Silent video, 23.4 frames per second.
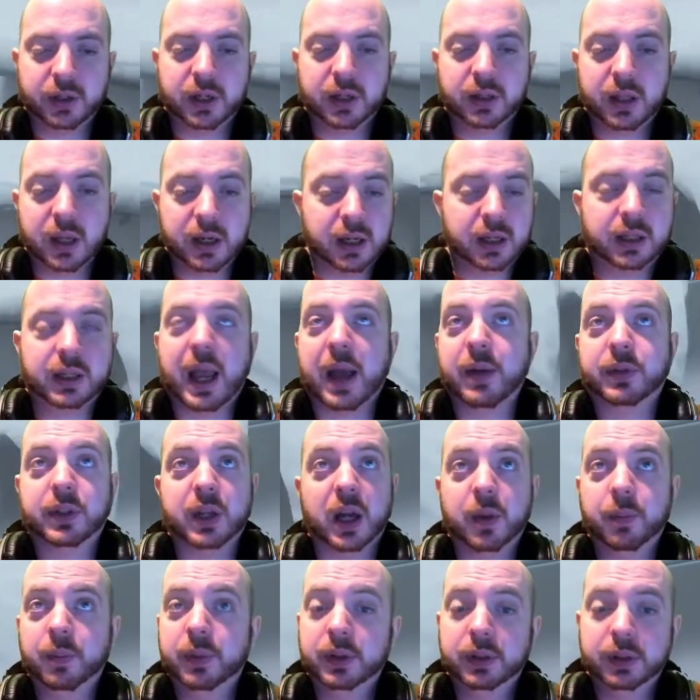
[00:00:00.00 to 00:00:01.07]
they just count
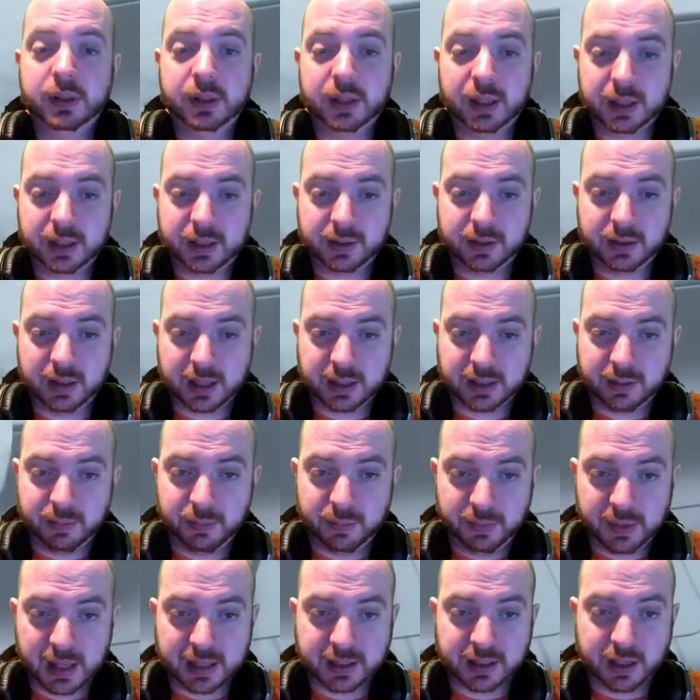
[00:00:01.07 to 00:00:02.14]
up.
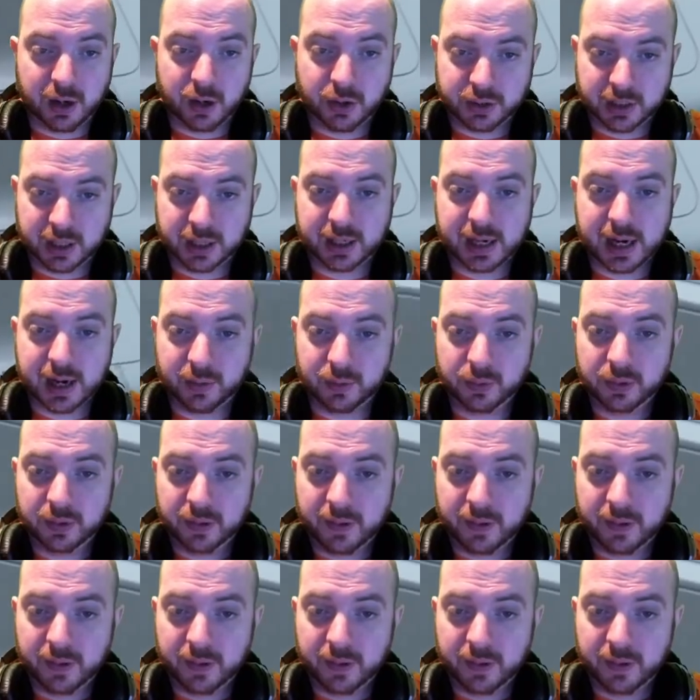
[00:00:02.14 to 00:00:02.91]
That's the logic now.